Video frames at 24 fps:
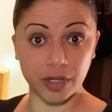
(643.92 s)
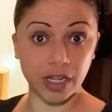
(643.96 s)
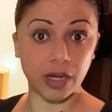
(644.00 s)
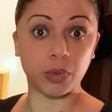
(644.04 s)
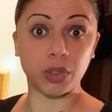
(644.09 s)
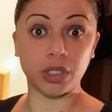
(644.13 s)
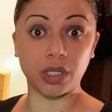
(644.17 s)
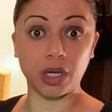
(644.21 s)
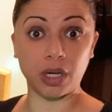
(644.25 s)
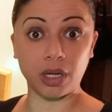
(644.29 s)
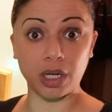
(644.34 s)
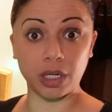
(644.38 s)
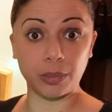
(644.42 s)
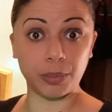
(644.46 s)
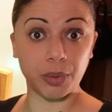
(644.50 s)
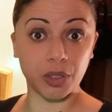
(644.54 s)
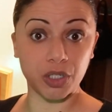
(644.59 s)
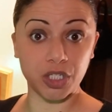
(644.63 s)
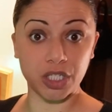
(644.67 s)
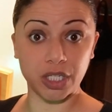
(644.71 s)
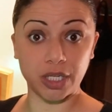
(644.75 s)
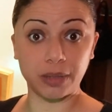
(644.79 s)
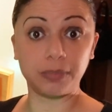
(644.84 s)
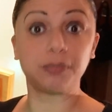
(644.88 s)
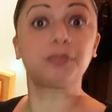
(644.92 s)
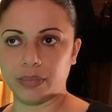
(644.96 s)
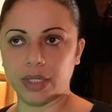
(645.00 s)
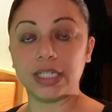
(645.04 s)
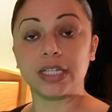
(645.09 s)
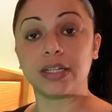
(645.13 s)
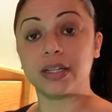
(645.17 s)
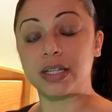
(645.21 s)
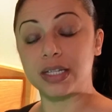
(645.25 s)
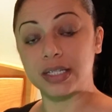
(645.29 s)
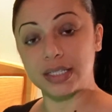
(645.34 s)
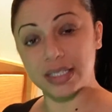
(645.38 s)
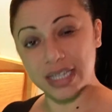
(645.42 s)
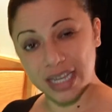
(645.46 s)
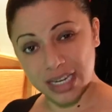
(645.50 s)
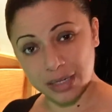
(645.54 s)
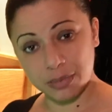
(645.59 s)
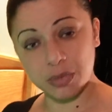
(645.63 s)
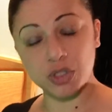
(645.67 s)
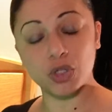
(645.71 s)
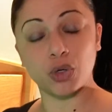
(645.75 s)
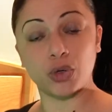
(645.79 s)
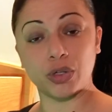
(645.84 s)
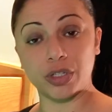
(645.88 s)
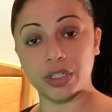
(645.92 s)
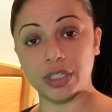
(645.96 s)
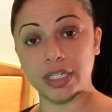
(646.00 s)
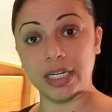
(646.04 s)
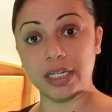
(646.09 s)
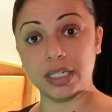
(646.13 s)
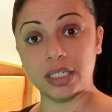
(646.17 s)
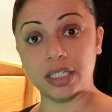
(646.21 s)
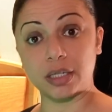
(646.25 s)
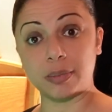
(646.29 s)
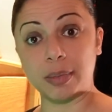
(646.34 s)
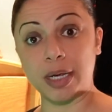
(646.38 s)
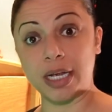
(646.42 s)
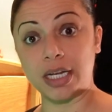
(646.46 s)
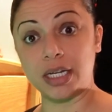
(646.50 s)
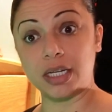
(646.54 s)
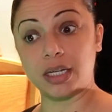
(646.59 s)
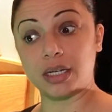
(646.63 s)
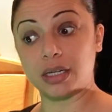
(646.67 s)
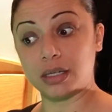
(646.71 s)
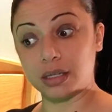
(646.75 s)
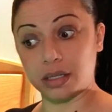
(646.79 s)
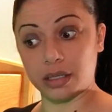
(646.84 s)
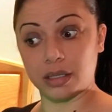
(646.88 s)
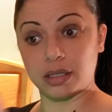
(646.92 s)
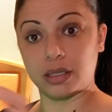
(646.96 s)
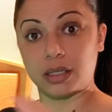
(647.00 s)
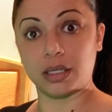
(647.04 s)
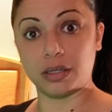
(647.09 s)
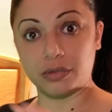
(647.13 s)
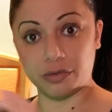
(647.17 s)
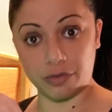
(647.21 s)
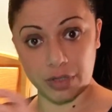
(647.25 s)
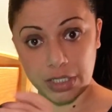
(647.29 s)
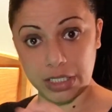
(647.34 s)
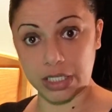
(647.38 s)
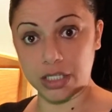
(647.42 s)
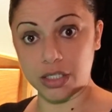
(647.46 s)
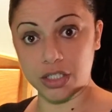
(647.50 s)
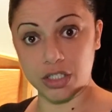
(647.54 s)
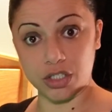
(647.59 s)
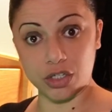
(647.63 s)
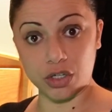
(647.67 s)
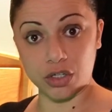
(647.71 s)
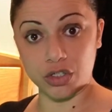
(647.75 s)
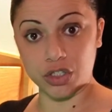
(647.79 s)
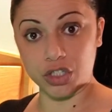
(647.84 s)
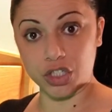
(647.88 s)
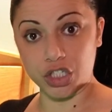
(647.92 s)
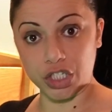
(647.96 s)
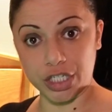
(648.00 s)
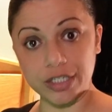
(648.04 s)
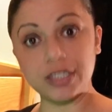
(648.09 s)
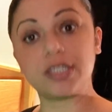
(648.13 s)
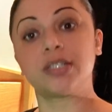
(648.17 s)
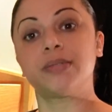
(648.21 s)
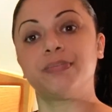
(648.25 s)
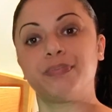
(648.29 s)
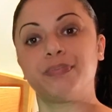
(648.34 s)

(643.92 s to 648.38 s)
that with garlic butter. I did the same sort of thing to make the vegan sausages,